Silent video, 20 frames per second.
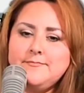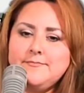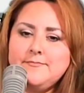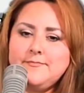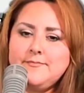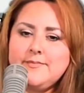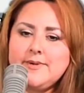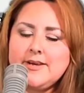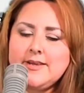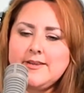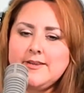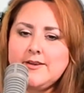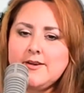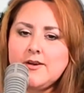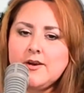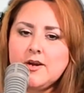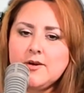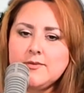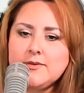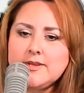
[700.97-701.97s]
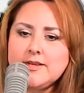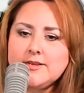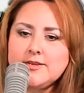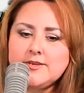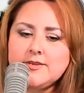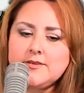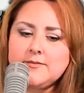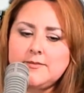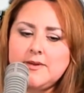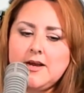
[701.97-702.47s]
But, you know, our
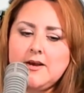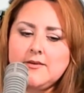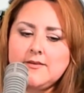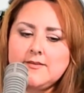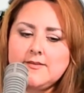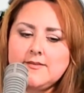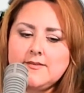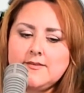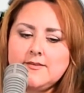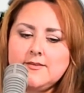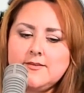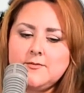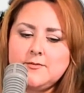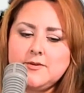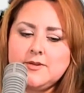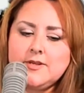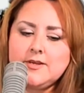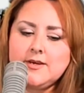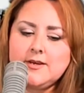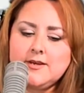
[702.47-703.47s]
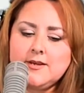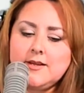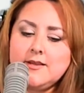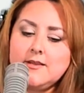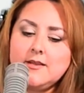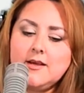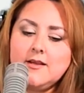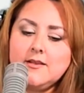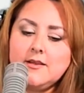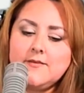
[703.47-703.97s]
relationship now is really good.
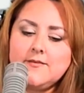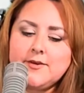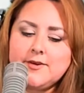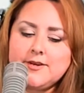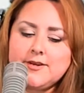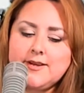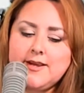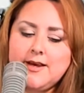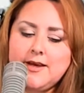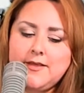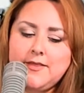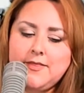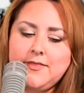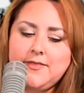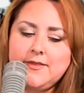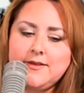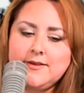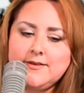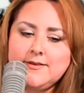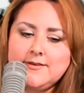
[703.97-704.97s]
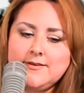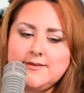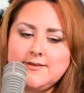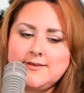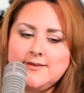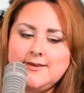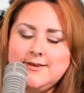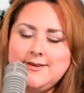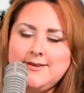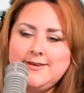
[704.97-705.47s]
I love her to death. And
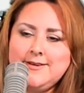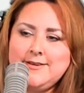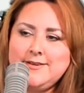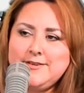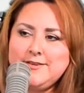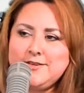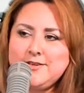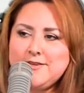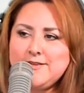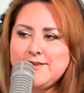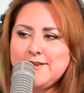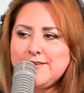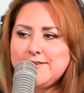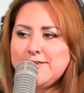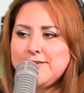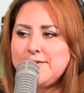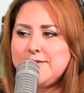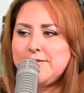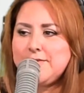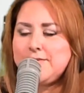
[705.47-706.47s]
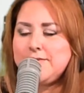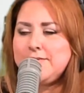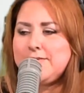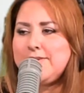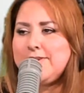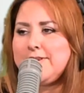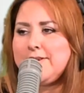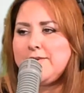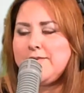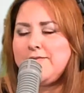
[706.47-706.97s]
she's also,
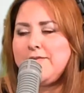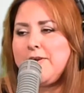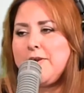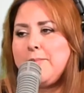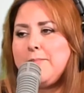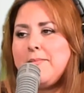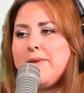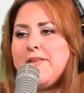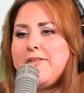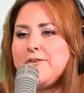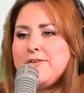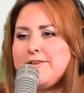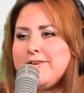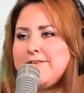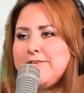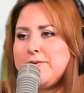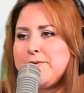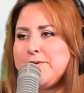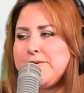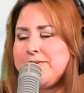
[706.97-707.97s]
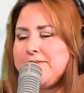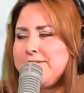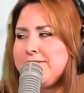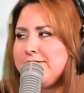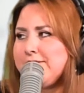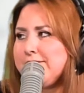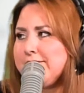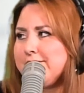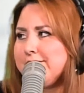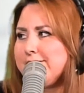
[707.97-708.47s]
you know, very motherly towards
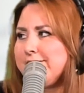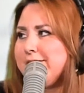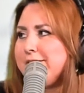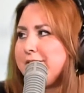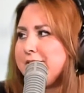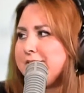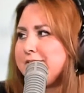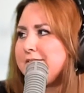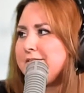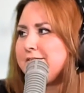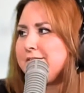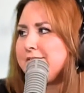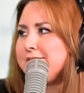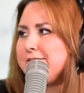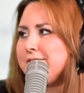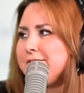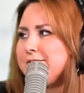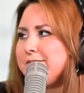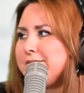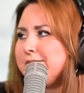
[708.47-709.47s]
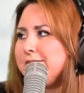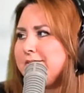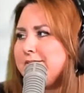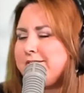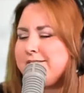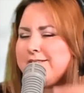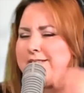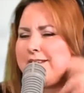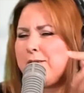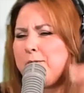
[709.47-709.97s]
her younger sister, too. And
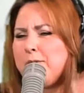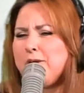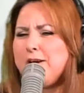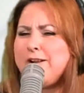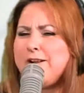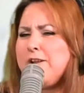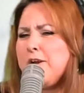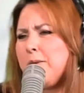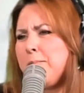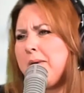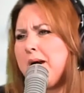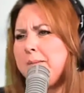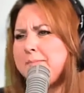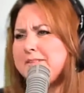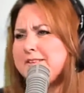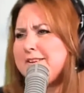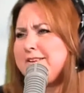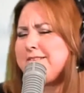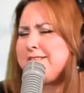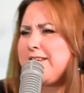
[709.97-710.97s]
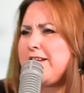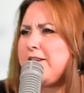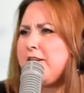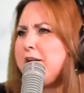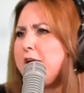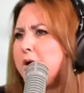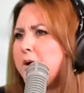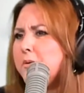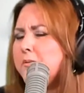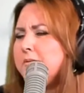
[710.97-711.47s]
she's like, well, I know mom's going to say
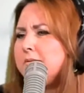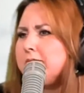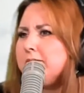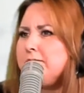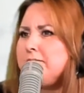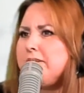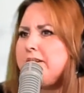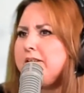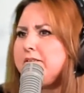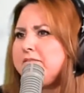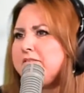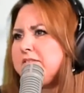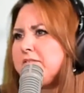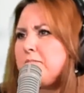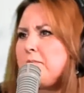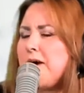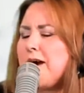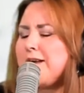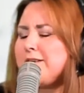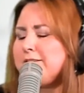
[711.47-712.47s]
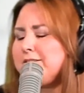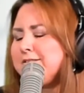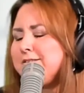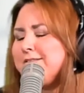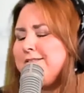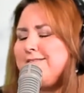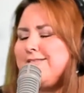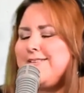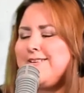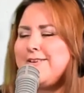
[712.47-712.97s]
no, right. But just
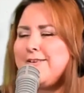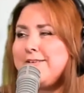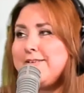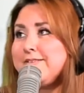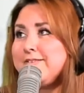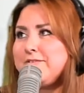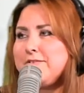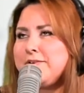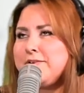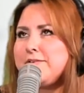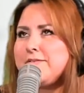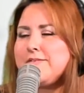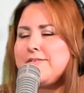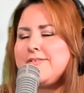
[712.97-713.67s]
watch, you know, and it's true.